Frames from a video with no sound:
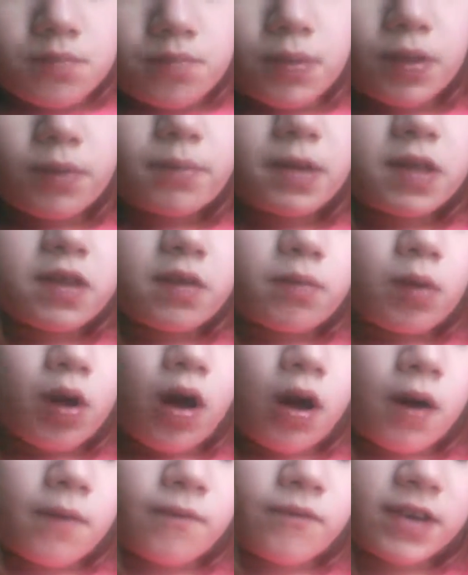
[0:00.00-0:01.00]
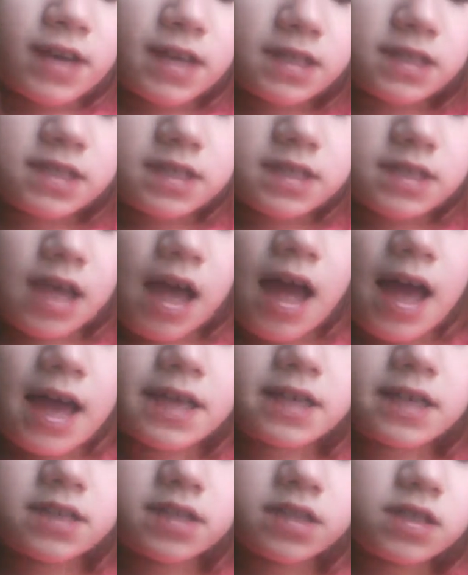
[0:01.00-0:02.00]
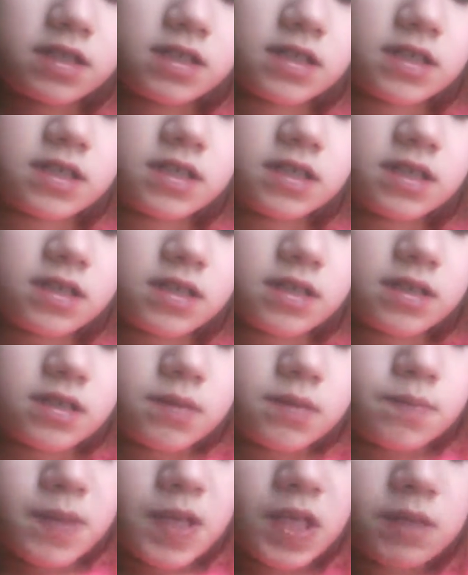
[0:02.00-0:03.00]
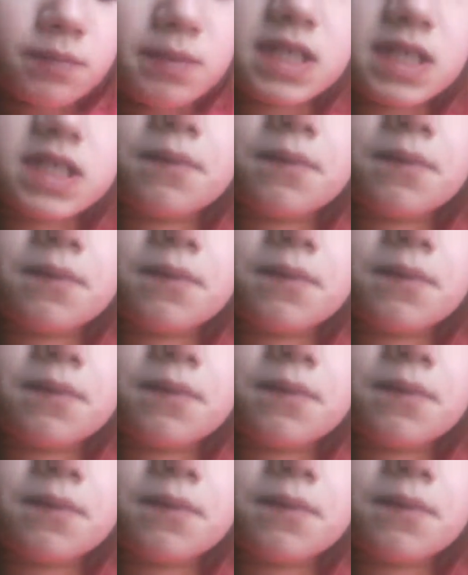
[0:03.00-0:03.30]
Build me some confidence, guys. Build me